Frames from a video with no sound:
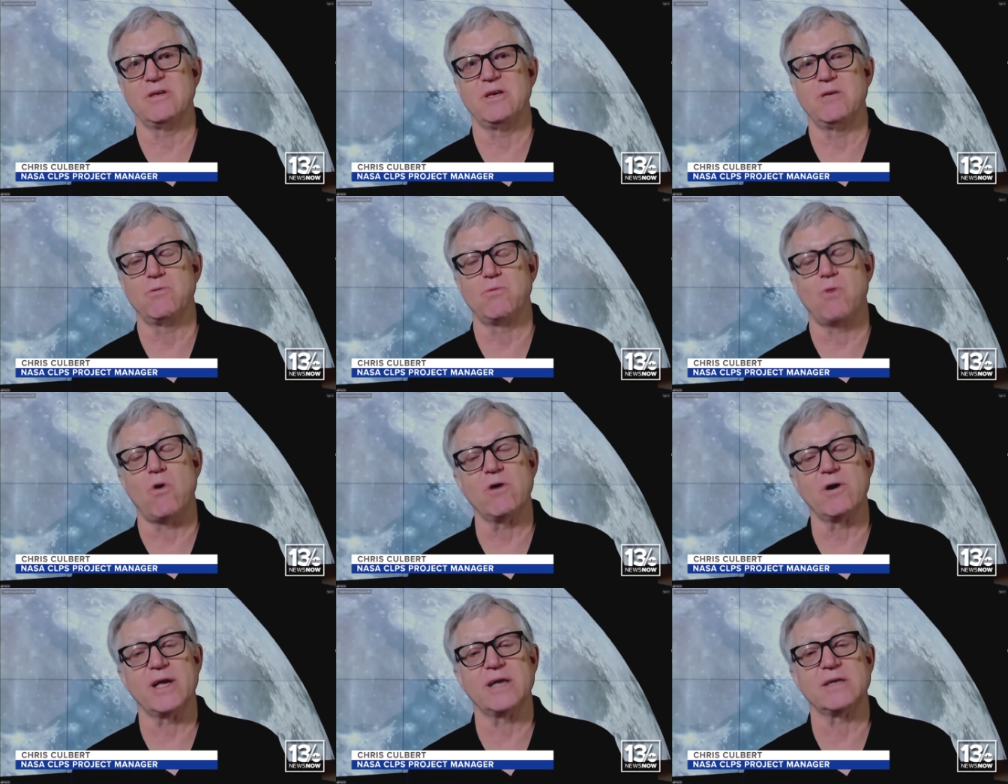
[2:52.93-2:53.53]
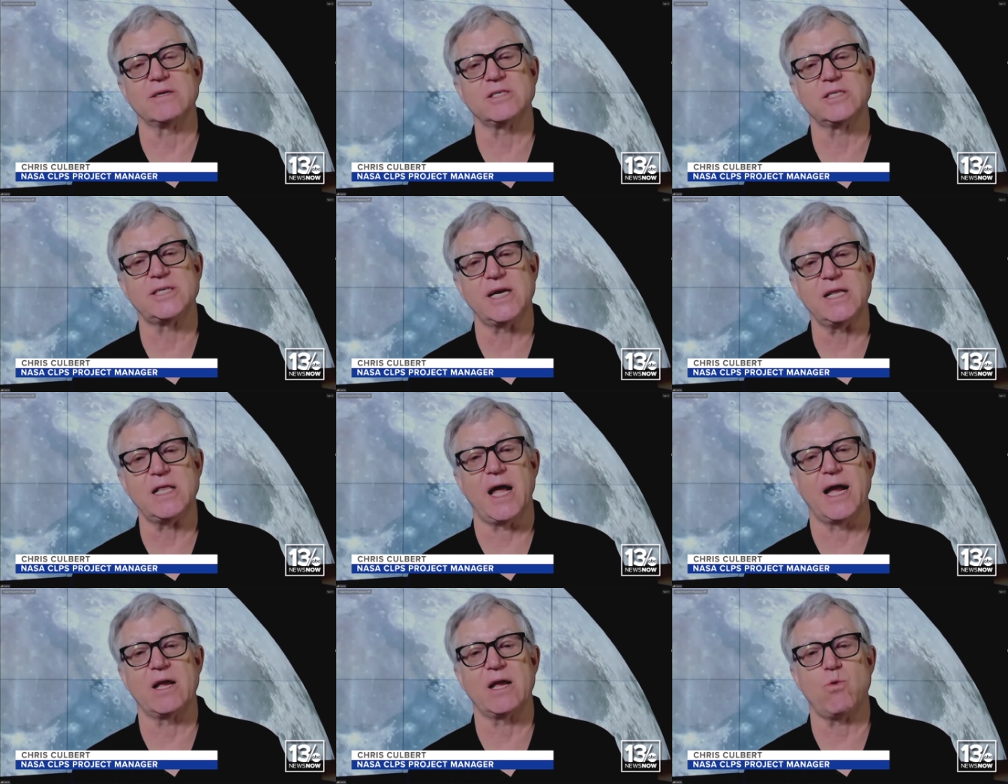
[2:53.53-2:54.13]
you won't get
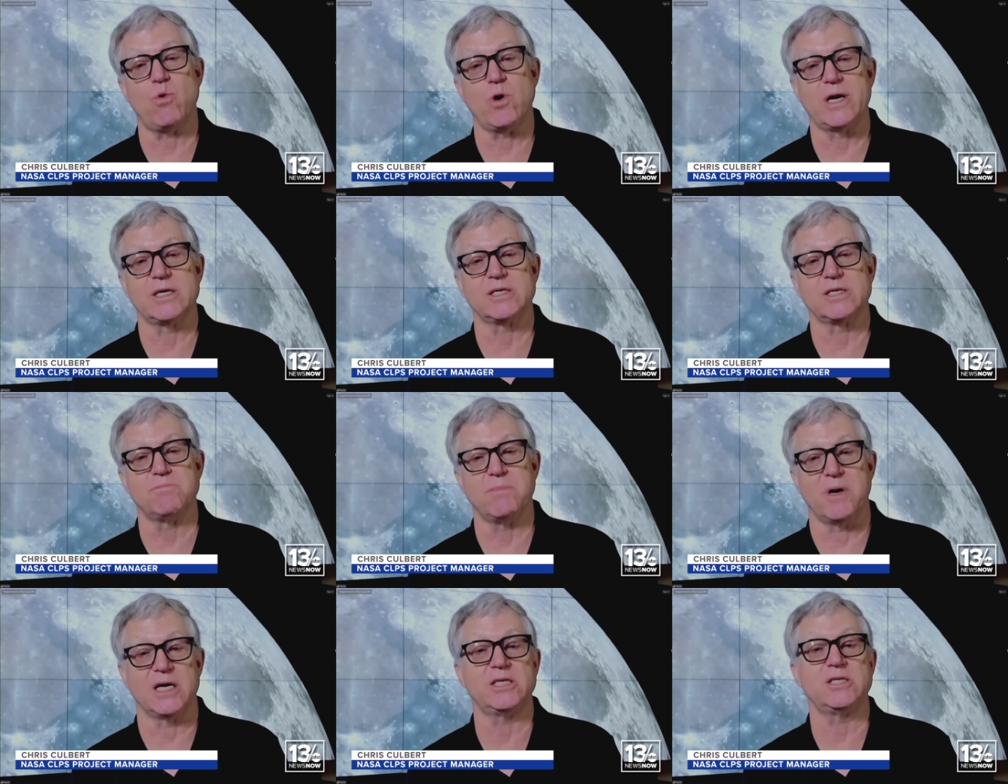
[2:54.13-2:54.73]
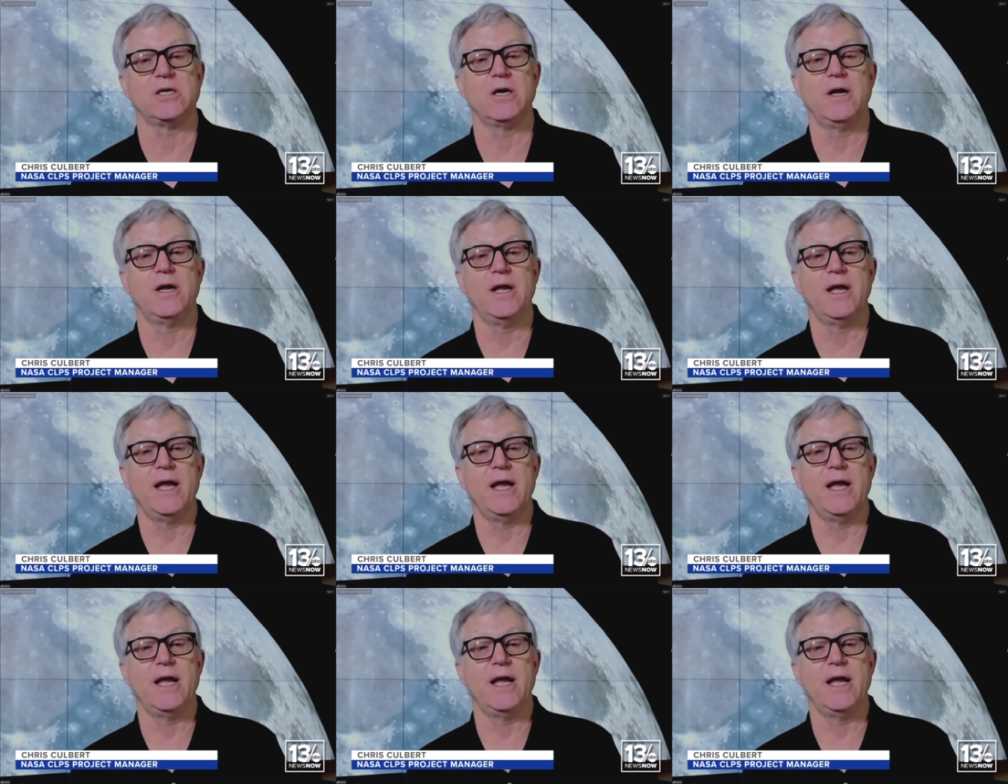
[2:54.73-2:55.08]
sunlight quite as much,